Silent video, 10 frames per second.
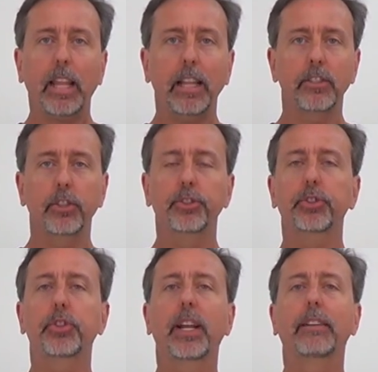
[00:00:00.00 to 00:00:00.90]
slow
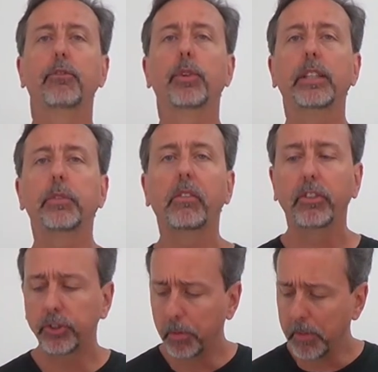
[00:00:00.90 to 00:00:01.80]
juicer at 43
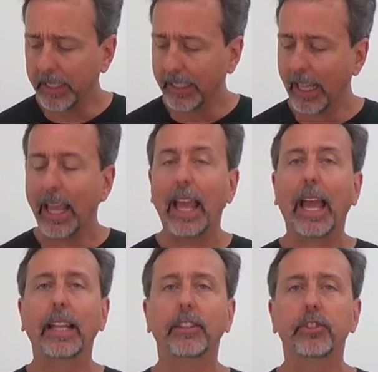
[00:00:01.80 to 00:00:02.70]
revolutions per minute,
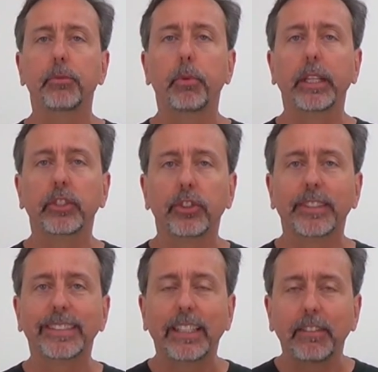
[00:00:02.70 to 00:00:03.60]
and the Super Angel
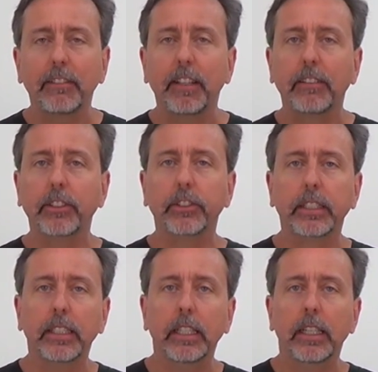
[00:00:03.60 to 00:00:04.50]
7500
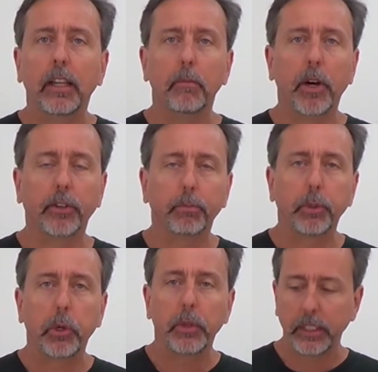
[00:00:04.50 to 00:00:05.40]
model
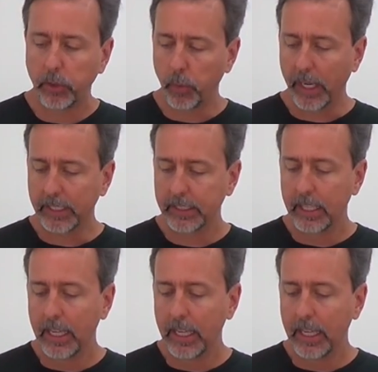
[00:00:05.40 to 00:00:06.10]
Pro in the US,